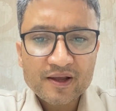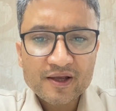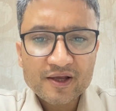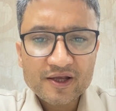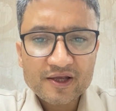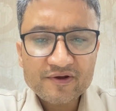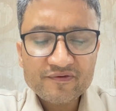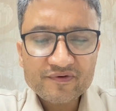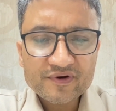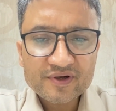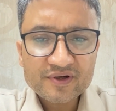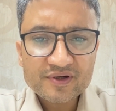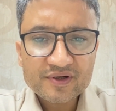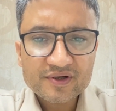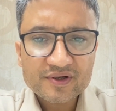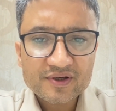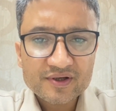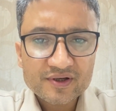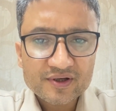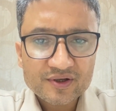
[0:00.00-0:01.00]

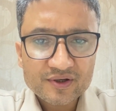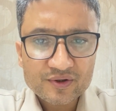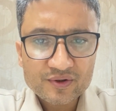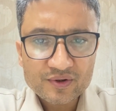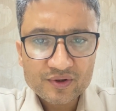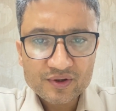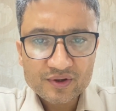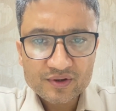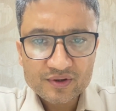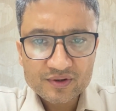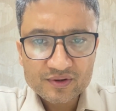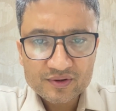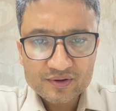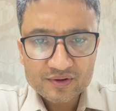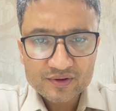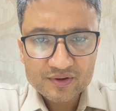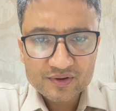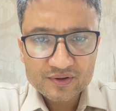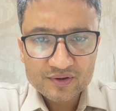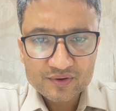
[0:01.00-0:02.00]
Even
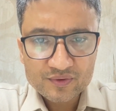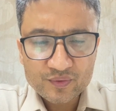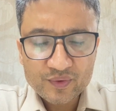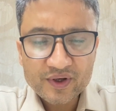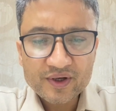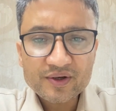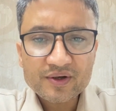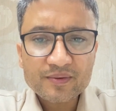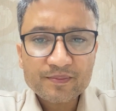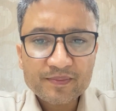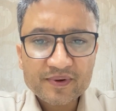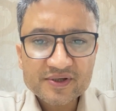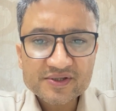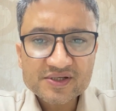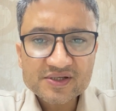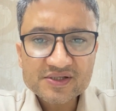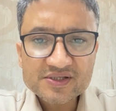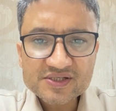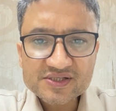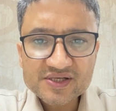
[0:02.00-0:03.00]
when
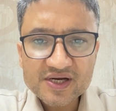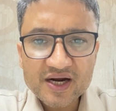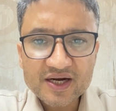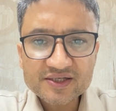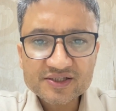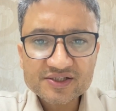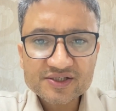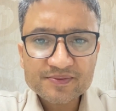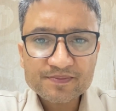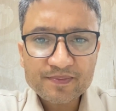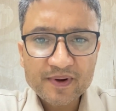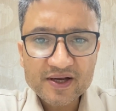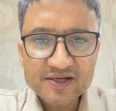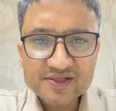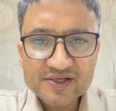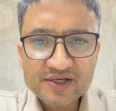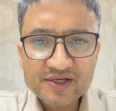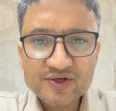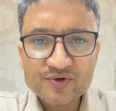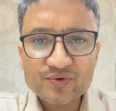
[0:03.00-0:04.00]
person starts
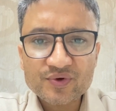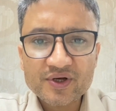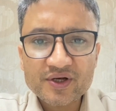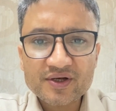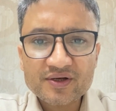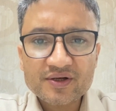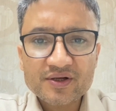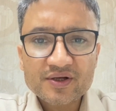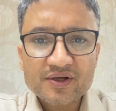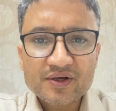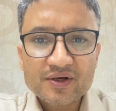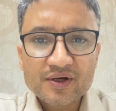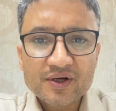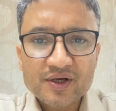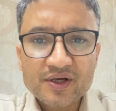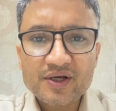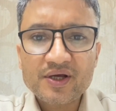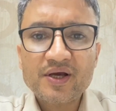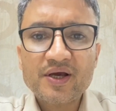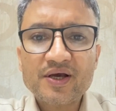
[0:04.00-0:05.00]
passing urine,
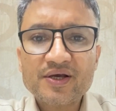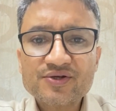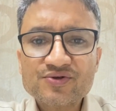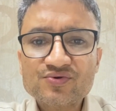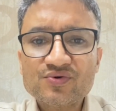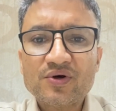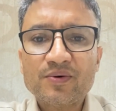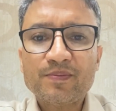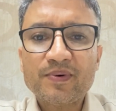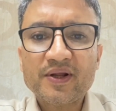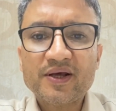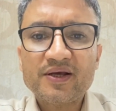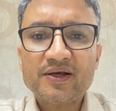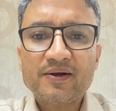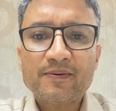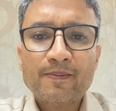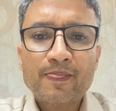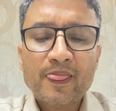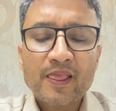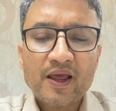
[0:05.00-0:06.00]
he has to
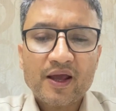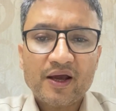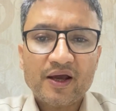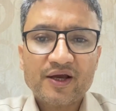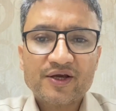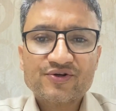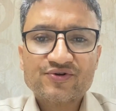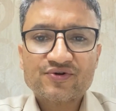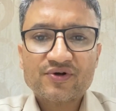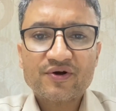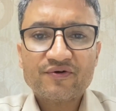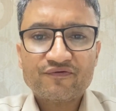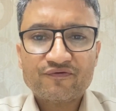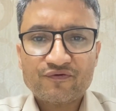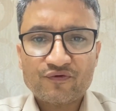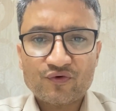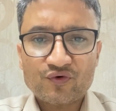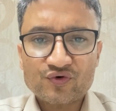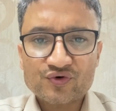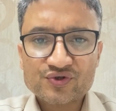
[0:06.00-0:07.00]
apply extra
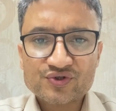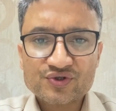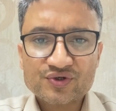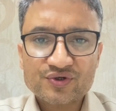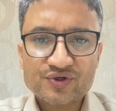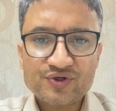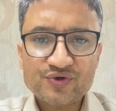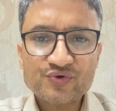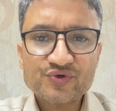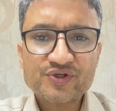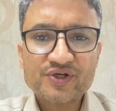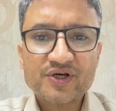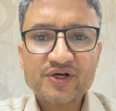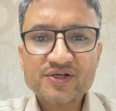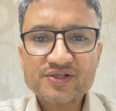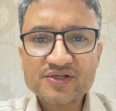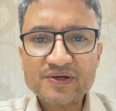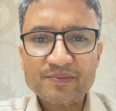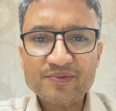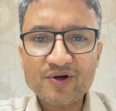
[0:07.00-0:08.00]
force using
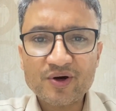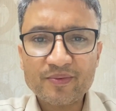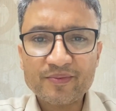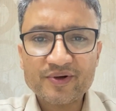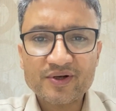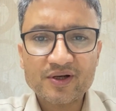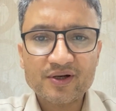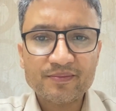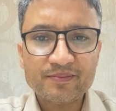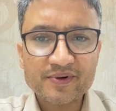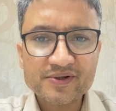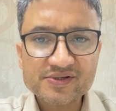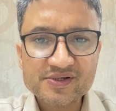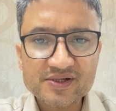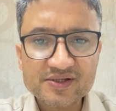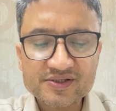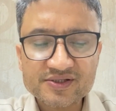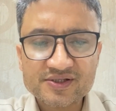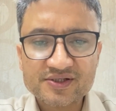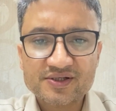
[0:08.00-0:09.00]
his abdominal
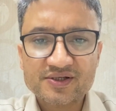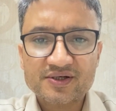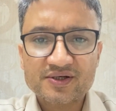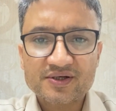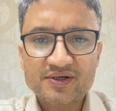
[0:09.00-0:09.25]
muscles